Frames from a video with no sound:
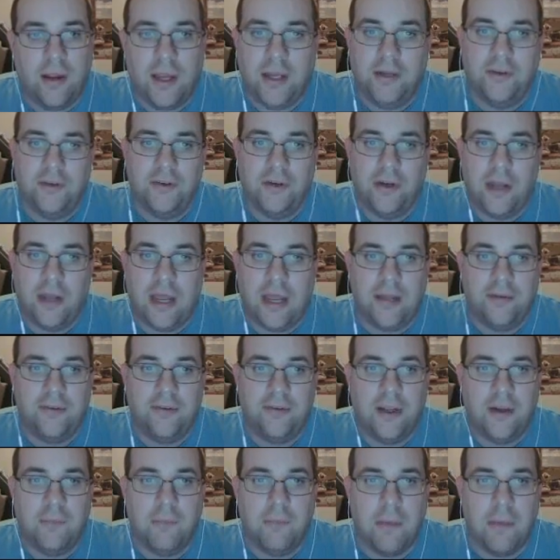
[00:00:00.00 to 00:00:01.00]
ancient
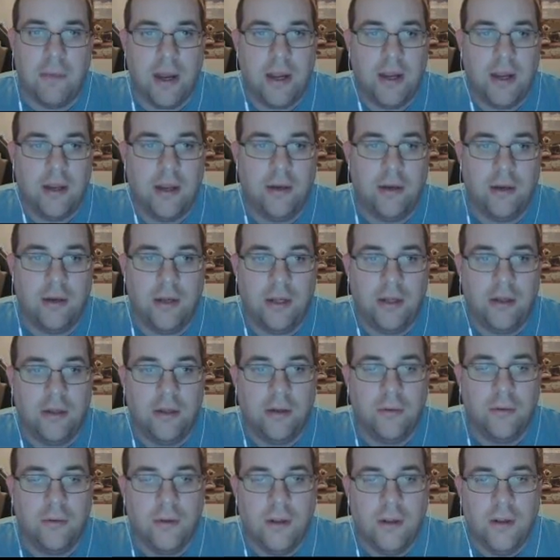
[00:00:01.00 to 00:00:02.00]
Aztec, Mayan, and
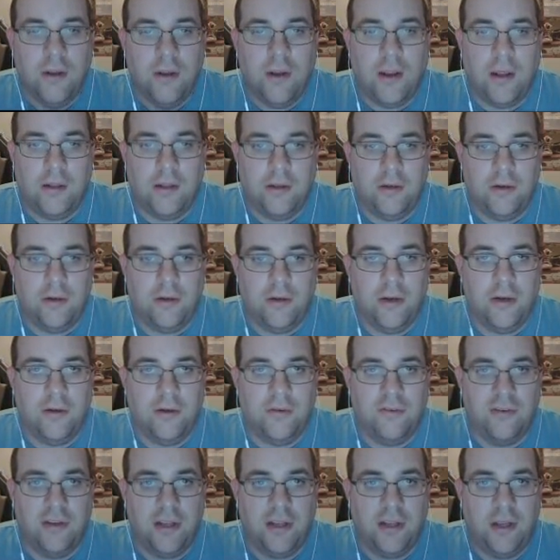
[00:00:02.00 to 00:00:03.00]
Incan, and then you're going
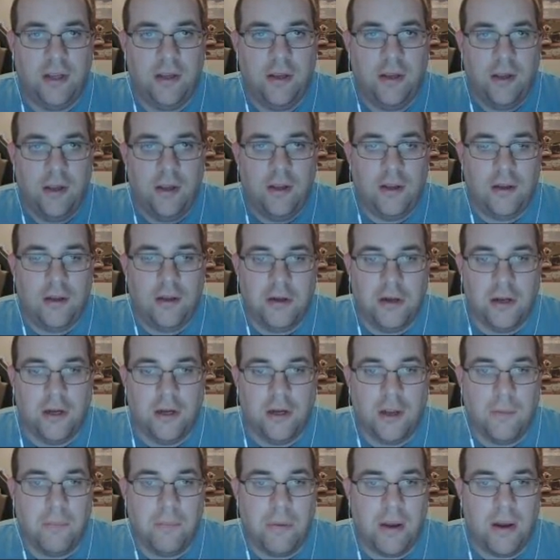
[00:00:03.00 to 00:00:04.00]

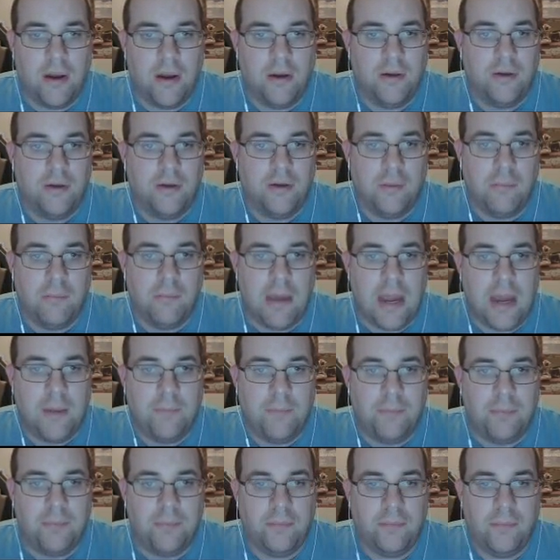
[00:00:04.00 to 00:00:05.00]
to compare it to the
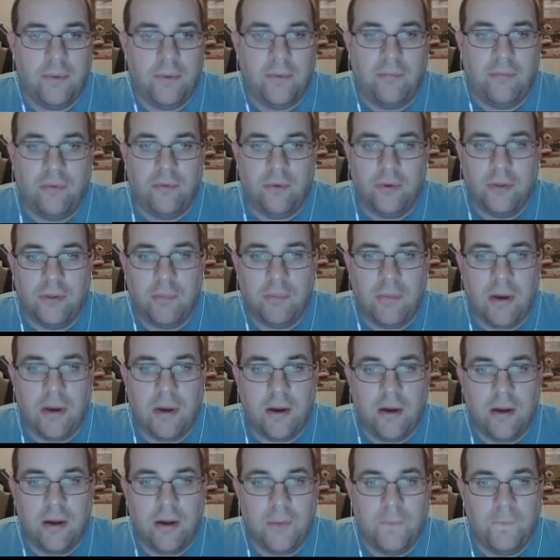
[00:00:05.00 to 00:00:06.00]
map of North
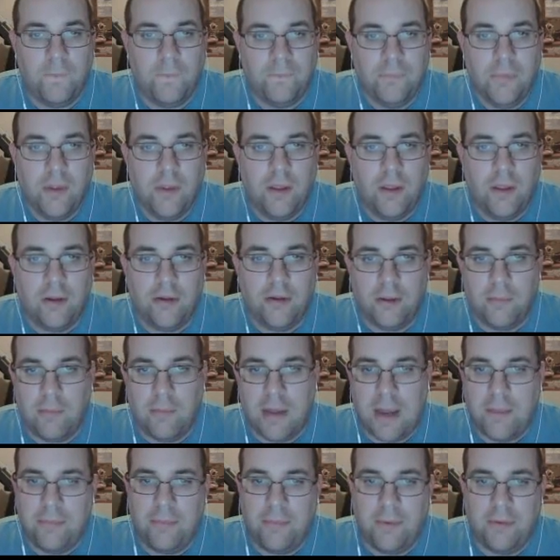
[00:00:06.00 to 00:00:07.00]
America and to the
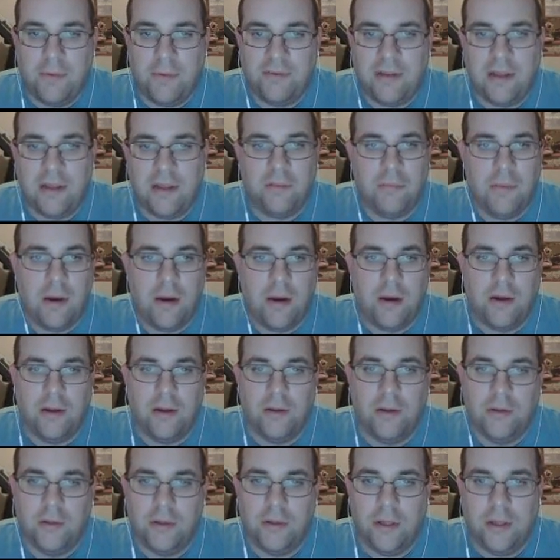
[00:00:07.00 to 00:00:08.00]
map of South
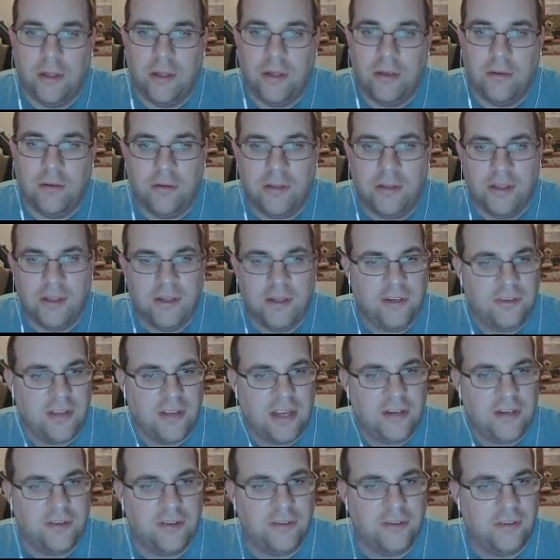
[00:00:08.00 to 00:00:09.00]
America, and did these
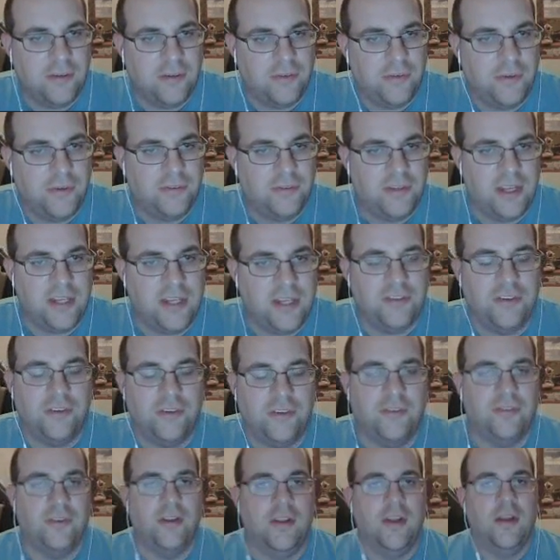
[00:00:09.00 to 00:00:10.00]
ancient
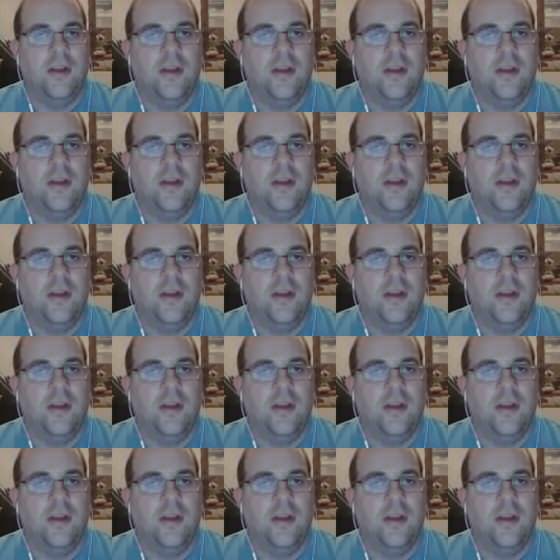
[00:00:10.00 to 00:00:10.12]
civilizations,